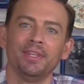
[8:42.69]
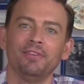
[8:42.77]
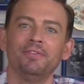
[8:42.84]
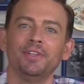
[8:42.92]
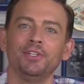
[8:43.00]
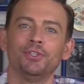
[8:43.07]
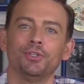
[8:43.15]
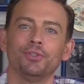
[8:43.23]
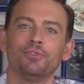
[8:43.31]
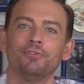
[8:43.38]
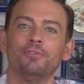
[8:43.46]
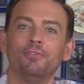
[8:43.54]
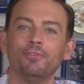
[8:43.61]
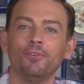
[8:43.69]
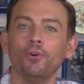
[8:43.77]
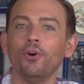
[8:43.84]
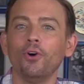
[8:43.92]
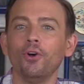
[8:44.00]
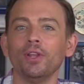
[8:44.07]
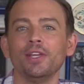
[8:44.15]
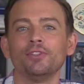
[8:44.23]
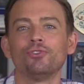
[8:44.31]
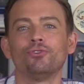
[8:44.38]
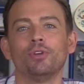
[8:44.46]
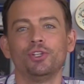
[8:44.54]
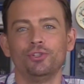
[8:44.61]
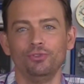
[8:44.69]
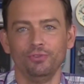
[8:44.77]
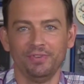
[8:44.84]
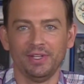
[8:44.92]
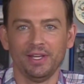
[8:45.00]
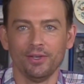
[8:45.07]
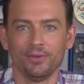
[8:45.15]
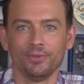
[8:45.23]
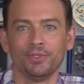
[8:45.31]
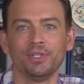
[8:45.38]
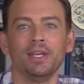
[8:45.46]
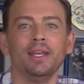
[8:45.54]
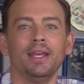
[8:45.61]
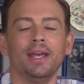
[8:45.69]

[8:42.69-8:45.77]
that features full instructional videos